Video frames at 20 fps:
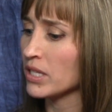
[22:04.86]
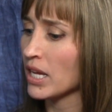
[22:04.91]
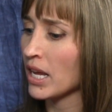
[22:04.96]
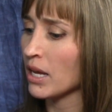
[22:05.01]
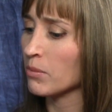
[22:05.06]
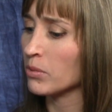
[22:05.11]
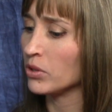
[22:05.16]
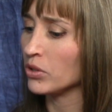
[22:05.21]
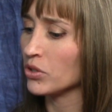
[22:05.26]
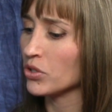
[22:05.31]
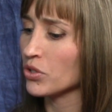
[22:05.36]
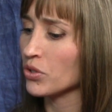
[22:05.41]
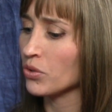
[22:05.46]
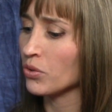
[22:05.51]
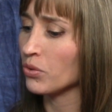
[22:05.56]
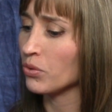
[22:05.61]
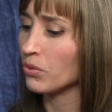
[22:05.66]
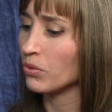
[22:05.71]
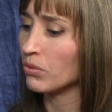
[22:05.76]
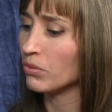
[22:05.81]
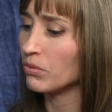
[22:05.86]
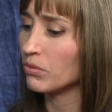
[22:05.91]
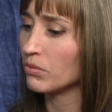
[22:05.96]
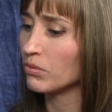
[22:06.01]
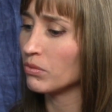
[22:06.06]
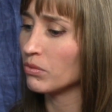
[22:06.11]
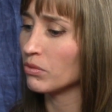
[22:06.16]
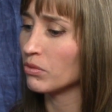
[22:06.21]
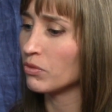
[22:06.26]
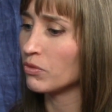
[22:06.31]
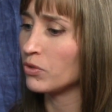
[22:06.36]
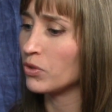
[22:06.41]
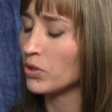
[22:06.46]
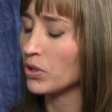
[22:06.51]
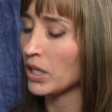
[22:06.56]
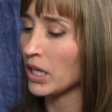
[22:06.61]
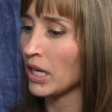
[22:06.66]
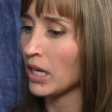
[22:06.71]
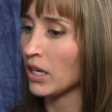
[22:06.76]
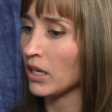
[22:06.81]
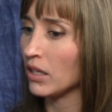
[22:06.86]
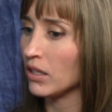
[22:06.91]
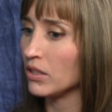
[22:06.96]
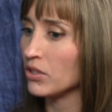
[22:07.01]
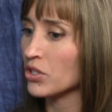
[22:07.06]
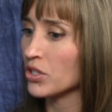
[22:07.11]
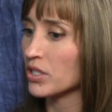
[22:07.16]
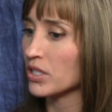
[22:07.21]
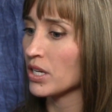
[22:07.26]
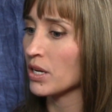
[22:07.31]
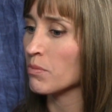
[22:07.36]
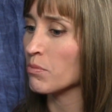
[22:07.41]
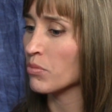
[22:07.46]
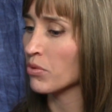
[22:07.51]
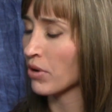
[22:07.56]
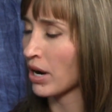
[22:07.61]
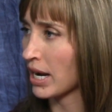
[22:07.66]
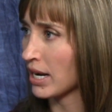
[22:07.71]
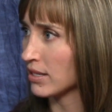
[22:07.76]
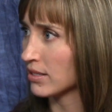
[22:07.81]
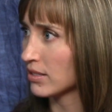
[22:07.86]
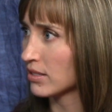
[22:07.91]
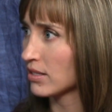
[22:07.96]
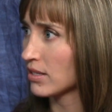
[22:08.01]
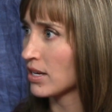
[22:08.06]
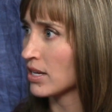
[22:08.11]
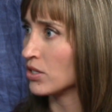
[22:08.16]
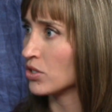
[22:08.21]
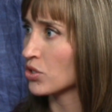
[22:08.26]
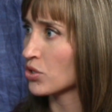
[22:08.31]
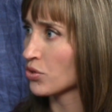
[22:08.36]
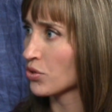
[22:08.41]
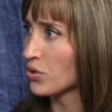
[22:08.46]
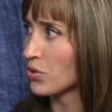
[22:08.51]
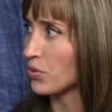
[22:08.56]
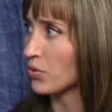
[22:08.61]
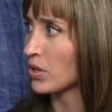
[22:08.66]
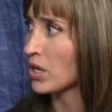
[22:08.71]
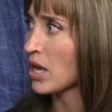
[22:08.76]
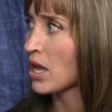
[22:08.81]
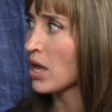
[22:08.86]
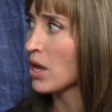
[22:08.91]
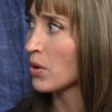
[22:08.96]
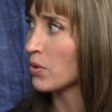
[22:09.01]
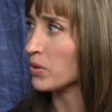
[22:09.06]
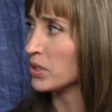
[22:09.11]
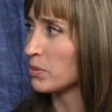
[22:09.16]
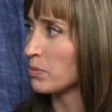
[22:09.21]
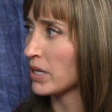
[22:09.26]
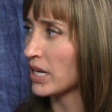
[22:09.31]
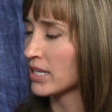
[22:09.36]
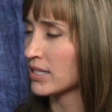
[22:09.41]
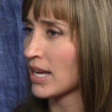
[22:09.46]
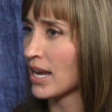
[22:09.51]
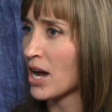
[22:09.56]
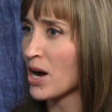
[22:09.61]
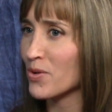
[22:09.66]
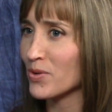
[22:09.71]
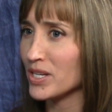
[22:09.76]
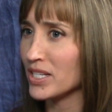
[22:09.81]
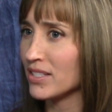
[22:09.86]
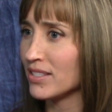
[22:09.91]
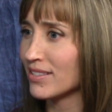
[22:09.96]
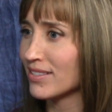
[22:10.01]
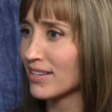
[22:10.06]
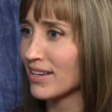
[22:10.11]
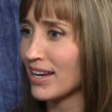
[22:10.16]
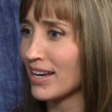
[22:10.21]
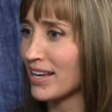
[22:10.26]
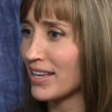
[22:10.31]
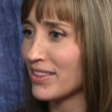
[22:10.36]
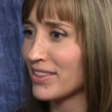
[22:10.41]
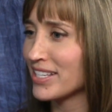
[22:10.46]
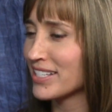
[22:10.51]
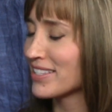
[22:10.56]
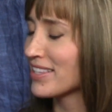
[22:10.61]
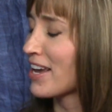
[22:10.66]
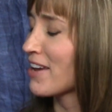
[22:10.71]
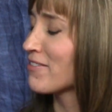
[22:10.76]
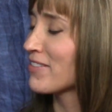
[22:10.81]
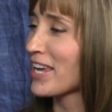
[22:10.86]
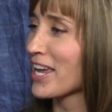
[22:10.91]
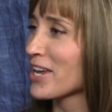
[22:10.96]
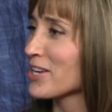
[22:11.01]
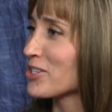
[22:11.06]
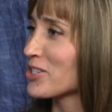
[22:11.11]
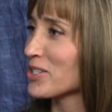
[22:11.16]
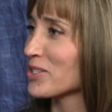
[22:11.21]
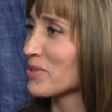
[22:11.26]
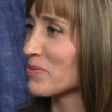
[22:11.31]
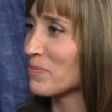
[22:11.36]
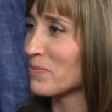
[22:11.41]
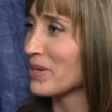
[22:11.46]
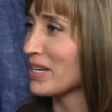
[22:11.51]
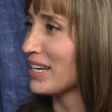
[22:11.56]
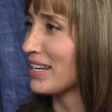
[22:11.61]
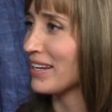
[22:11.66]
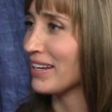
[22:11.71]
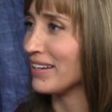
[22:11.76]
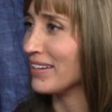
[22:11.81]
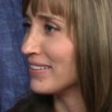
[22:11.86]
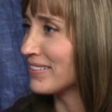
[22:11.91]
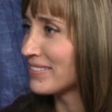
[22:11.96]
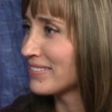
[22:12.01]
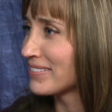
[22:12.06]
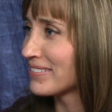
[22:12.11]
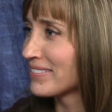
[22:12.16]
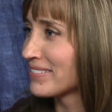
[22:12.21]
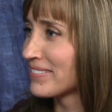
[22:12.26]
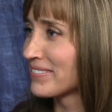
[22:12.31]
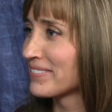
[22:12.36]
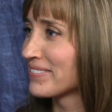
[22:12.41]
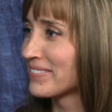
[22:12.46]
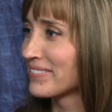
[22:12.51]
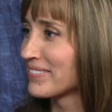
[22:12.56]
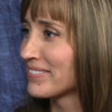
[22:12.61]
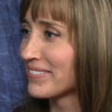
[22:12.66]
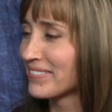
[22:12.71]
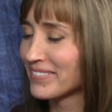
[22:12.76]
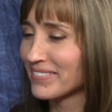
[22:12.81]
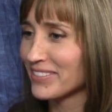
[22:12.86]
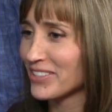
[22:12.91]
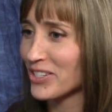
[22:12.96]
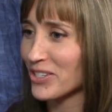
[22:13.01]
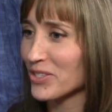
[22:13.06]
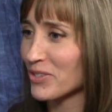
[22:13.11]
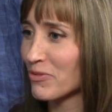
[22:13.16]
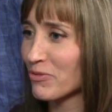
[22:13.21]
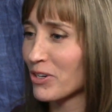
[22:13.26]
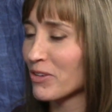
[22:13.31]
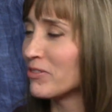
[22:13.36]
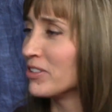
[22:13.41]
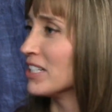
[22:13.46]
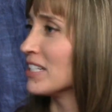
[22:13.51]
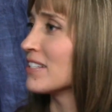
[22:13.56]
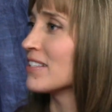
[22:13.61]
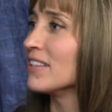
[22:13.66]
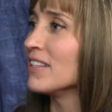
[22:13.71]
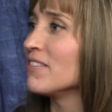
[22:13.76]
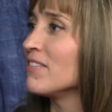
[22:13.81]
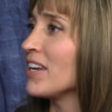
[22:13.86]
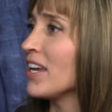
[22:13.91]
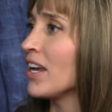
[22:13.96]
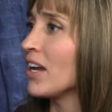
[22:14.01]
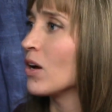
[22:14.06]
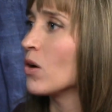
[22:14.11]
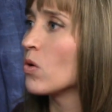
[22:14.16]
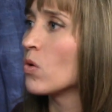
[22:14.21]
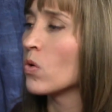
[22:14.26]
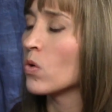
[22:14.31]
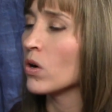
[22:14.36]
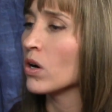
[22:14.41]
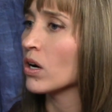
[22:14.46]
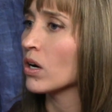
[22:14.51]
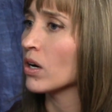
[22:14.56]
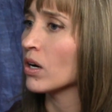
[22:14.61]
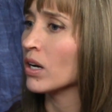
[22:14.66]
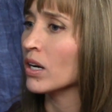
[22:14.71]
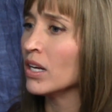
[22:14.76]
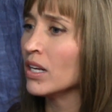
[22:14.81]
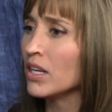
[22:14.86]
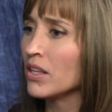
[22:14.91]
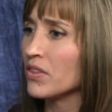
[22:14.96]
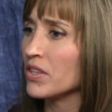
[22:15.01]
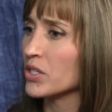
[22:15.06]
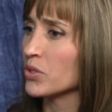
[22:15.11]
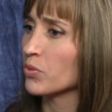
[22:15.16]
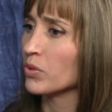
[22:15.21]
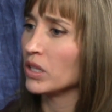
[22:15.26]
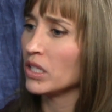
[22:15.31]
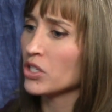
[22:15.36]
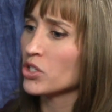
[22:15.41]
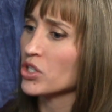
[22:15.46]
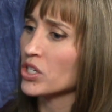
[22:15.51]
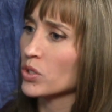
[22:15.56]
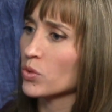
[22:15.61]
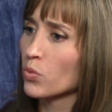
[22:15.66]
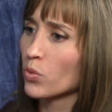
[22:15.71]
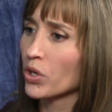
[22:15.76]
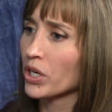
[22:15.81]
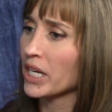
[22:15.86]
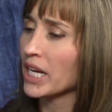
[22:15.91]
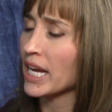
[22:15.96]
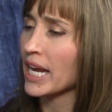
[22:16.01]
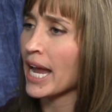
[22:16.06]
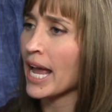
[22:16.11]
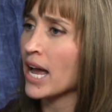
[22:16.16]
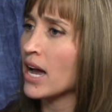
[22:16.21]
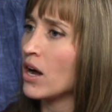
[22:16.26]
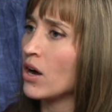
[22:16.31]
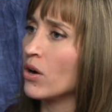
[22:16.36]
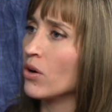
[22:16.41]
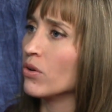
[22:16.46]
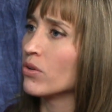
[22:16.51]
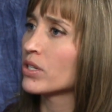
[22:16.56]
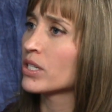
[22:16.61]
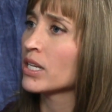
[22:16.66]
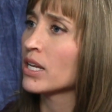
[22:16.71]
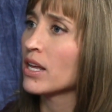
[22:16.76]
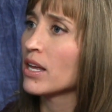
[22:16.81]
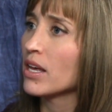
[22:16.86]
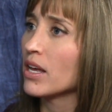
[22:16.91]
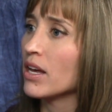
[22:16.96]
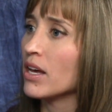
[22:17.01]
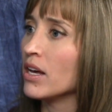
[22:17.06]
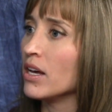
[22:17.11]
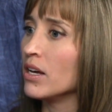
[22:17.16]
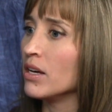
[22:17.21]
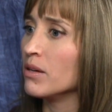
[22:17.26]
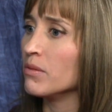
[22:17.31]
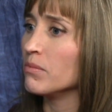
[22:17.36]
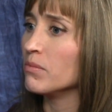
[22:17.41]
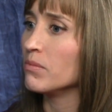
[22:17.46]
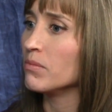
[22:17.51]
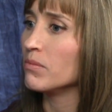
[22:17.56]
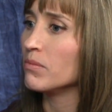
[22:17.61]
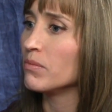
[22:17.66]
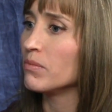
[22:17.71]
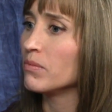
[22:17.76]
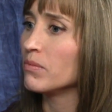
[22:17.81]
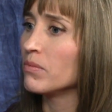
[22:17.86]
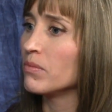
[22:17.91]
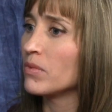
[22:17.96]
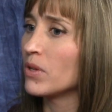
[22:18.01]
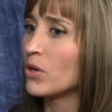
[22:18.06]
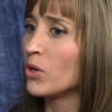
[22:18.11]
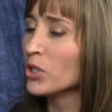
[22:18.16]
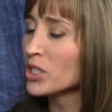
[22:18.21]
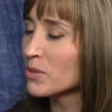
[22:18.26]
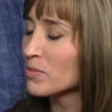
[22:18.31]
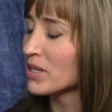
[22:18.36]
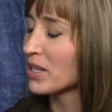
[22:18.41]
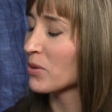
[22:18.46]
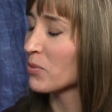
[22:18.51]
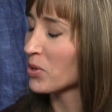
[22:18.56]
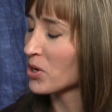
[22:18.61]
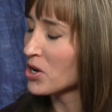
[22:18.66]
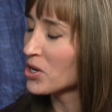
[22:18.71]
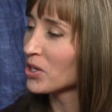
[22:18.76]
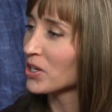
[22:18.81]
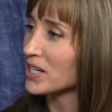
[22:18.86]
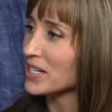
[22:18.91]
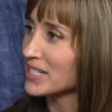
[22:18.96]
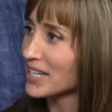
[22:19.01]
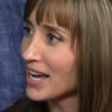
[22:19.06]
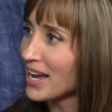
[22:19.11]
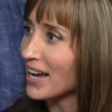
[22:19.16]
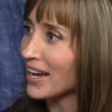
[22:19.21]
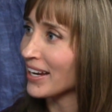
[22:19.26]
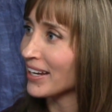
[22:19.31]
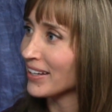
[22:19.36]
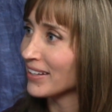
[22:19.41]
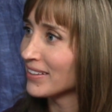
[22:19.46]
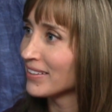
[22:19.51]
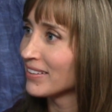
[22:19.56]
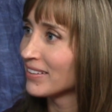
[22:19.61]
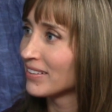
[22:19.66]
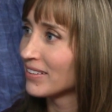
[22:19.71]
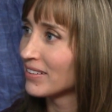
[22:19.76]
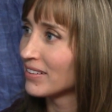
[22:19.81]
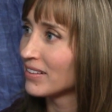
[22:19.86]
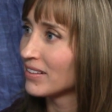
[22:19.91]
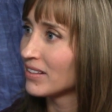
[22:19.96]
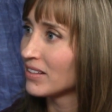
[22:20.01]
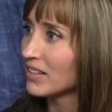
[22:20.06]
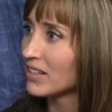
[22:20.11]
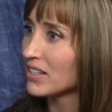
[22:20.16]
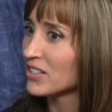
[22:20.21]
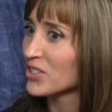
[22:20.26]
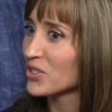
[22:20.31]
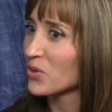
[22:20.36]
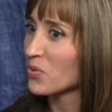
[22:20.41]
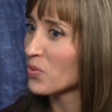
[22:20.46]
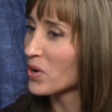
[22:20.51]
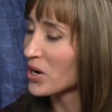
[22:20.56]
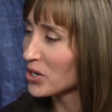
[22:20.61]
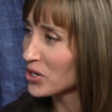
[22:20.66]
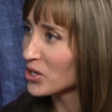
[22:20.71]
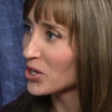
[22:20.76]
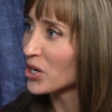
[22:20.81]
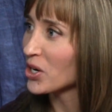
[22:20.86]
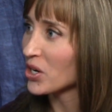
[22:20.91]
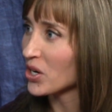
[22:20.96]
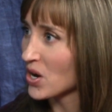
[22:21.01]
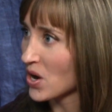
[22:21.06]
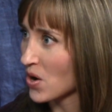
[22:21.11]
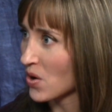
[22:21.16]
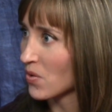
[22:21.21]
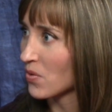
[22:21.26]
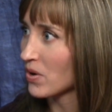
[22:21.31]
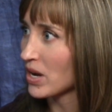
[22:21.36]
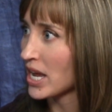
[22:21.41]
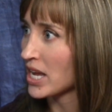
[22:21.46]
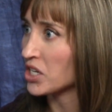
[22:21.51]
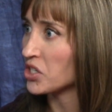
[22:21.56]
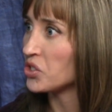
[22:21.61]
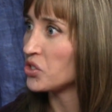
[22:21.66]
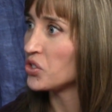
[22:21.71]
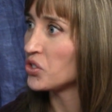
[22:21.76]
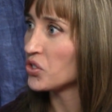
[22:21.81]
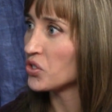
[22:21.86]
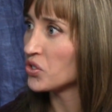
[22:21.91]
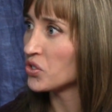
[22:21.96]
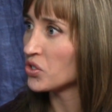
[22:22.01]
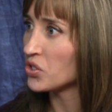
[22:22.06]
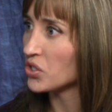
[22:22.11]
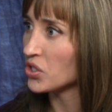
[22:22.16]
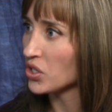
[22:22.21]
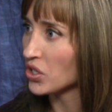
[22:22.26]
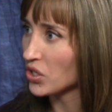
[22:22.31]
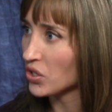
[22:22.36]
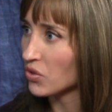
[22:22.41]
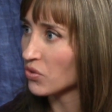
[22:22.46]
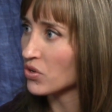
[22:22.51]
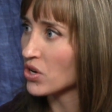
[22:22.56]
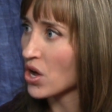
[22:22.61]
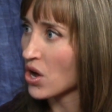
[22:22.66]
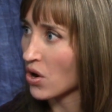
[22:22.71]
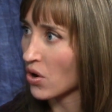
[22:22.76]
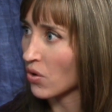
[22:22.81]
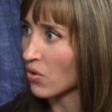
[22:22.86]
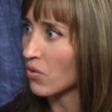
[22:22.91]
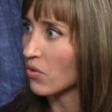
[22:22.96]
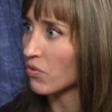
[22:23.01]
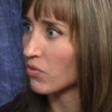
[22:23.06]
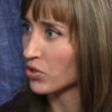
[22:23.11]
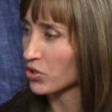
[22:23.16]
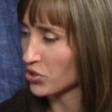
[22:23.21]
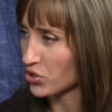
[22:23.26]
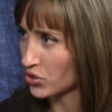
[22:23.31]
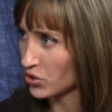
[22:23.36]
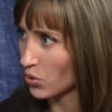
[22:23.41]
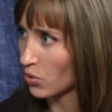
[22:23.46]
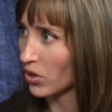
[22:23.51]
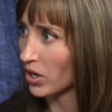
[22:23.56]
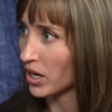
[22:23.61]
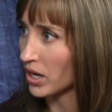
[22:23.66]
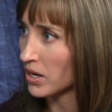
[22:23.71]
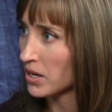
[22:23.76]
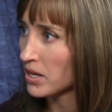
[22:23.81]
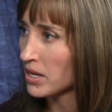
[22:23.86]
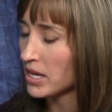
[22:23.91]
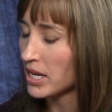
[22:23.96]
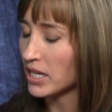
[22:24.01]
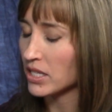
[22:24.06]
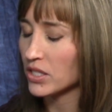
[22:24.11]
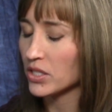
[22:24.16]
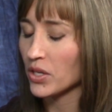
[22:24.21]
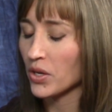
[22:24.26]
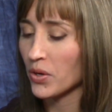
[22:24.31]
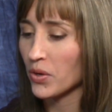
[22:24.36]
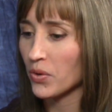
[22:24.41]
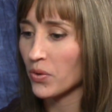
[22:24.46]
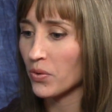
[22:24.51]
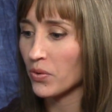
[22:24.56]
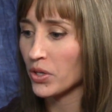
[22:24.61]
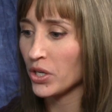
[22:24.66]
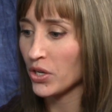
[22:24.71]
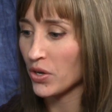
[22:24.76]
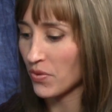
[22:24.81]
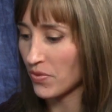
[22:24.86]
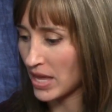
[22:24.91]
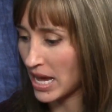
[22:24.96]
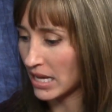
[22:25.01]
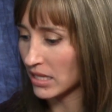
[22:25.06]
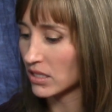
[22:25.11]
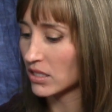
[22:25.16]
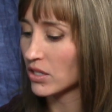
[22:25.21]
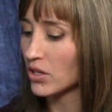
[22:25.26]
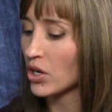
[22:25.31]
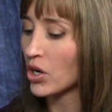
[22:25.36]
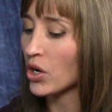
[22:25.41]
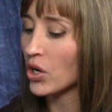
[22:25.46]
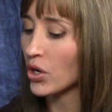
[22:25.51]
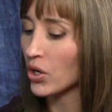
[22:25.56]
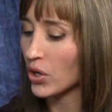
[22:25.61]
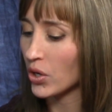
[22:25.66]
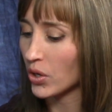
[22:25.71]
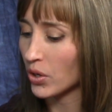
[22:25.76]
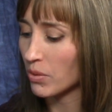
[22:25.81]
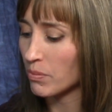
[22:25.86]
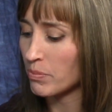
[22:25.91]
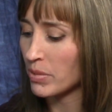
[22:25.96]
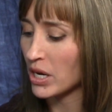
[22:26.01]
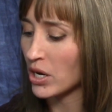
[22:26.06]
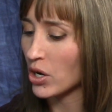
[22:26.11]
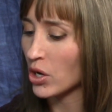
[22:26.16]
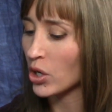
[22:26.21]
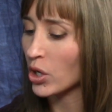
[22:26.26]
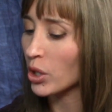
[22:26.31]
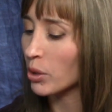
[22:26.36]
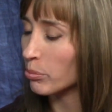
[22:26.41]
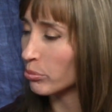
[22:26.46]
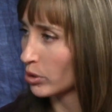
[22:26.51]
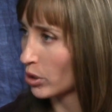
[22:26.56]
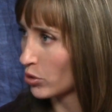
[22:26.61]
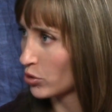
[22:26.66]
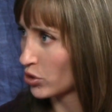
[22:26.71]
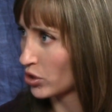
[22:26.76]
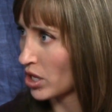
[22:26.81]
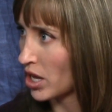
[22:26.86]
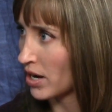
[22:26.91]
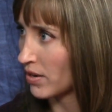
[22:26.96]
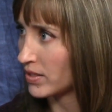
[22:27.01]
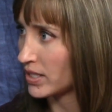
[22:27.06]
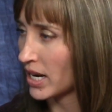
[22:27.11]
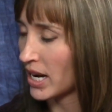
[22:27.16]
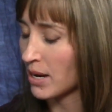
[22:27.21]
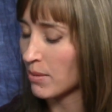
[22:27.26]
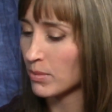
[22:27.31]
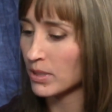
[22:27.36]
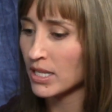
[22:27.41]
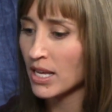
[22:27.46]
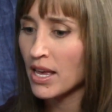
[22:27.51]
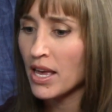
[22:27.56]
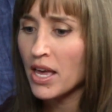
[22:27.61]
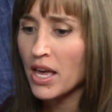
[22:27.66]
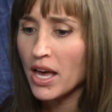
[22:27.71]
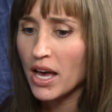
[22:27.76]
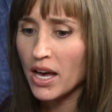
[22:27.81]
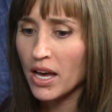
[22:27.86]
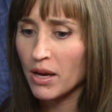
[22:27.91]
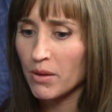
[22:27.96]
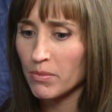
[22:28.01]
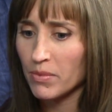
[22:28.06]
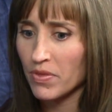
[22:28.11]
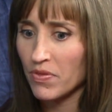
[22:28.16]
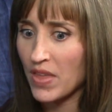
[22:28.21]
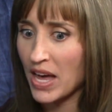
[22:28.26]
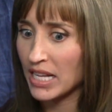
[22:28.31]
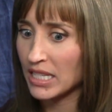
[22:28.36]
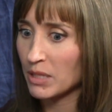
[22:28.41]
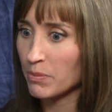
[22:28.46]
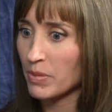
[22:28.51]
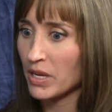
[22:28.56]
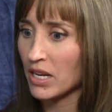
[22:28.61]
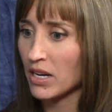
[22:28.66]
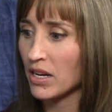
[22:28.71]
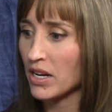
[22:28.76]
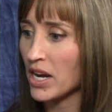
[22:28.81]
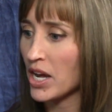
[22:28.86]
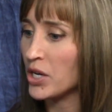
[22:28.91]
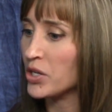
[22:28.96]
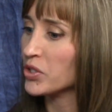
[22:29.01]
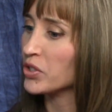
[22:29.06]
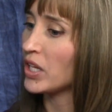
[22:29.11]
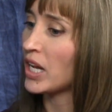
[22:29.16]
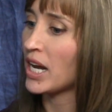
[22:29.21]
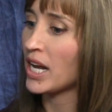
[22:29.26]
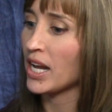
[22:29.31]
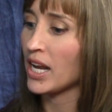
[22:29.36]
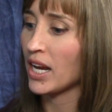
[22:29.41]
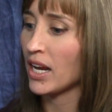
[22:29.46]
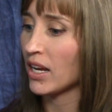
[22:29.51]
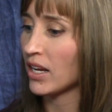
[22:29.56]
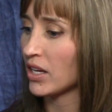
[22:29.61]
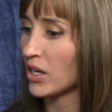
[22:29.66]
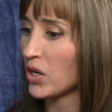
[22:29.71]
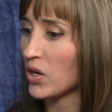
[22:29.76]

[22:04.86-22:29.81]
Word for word: able to fully just embrace His truth. Was because I always uh, this life can't just be just frivolous living or this religious working out, um, ultimately we're all going to die. Yeah. So where are you going to go? And do you know for sure? And so, you know, that's her been her approach a lot of times. Um, that's been an underlining,